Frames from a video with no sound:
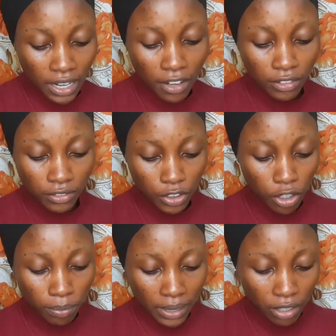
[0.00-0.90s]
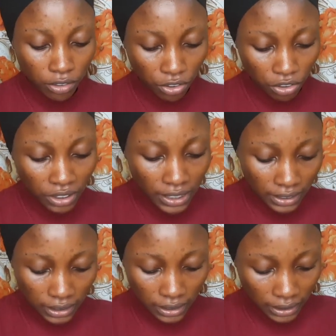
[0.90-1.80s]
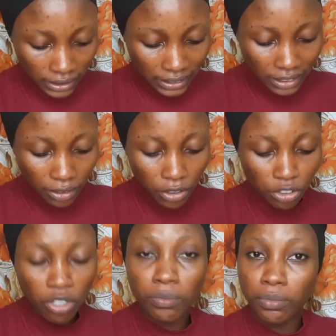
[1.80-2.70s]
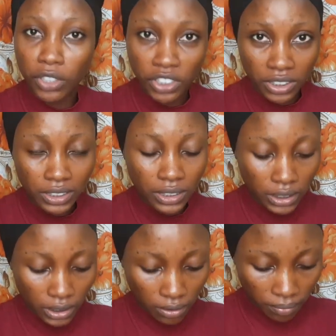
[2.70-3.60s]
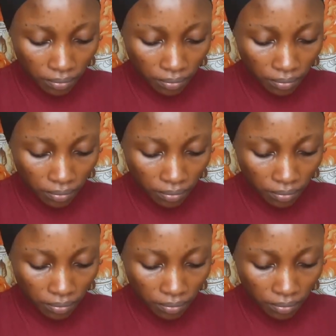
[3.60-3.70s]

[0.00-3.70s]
now for your brows, you need some brushes.